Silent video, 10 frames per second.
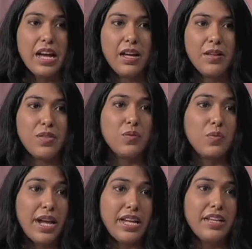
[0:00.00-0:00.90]
Uh, the
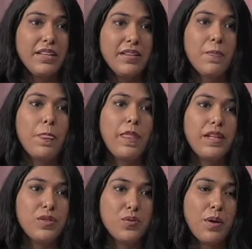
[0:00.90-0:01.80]
red
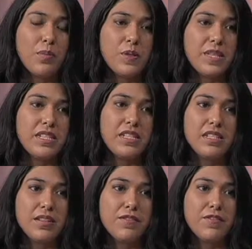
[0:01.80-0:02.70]
is
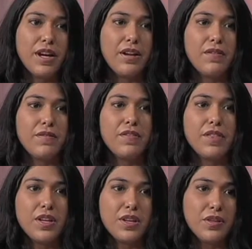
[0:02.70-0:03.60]
representative of
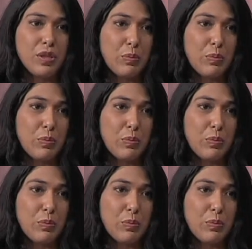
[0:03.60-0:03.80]
the,